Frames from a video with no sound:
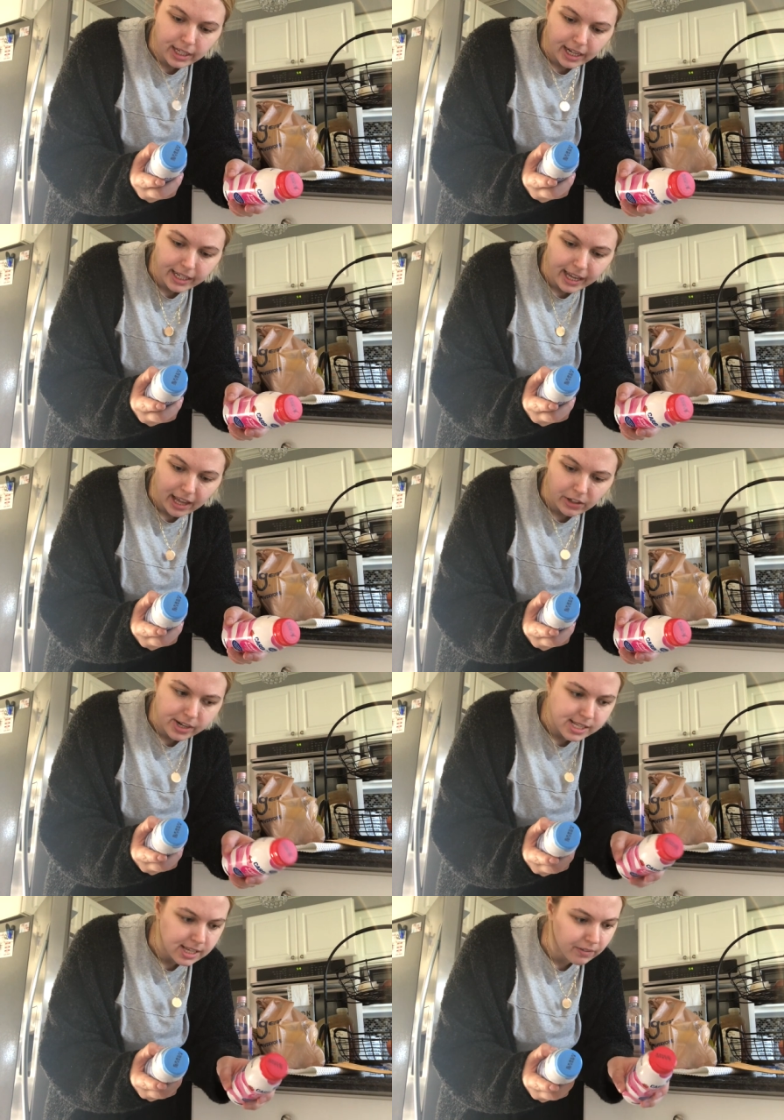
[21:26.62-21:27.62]
90
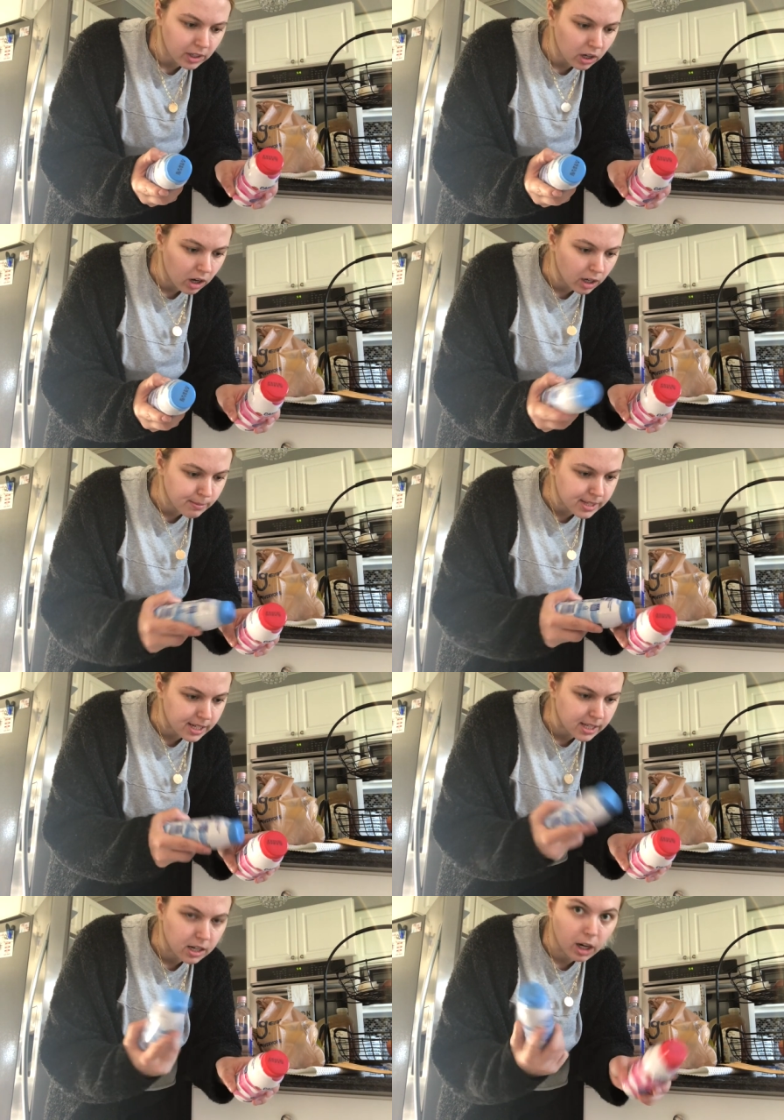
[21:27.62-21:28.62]
calories, 7 carbs,
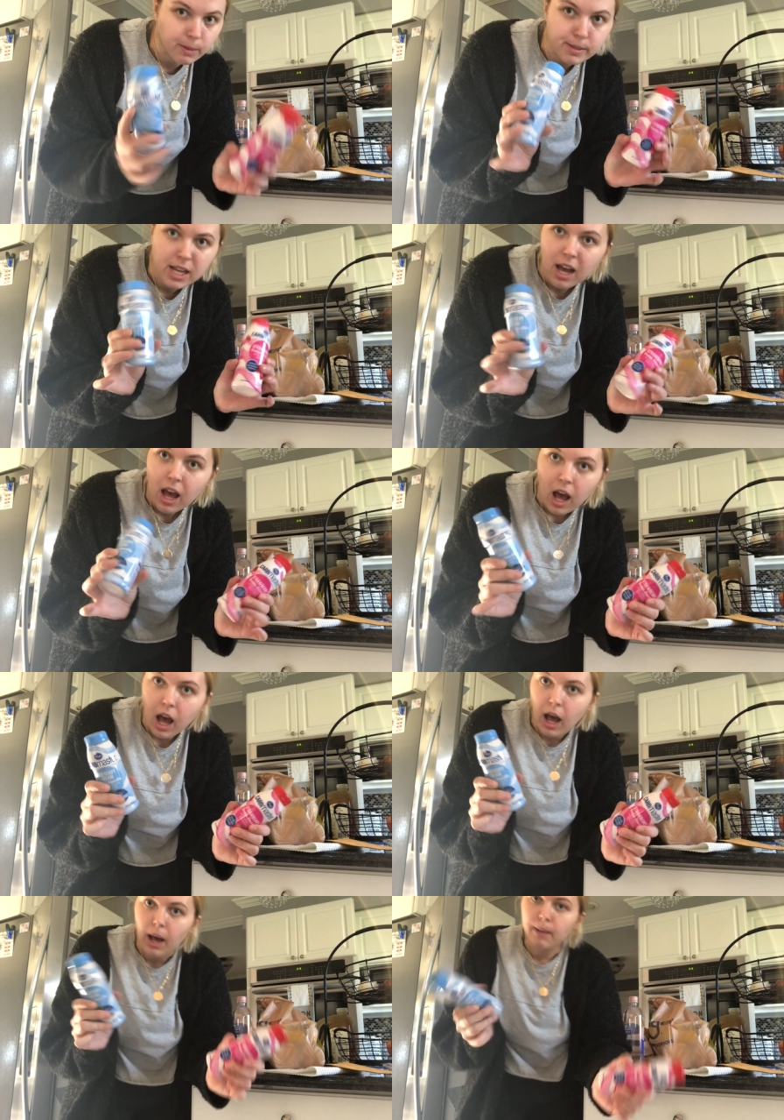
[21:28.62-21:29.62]
6 carbs,
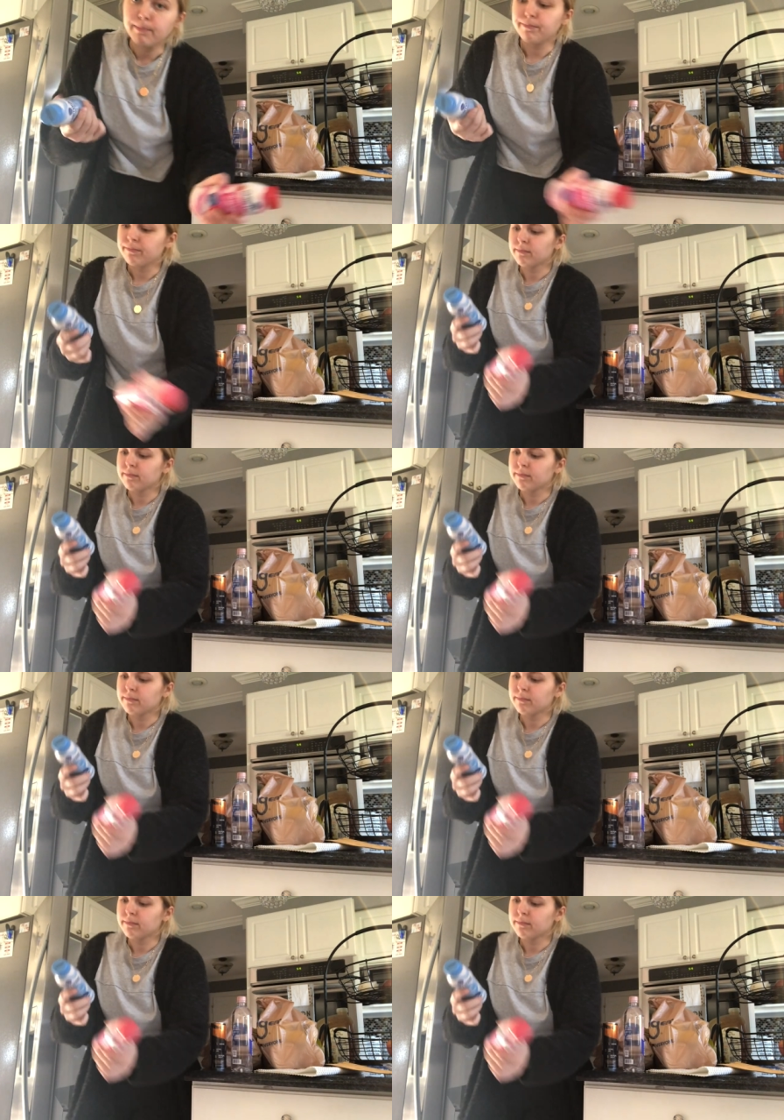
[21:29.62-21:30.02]
5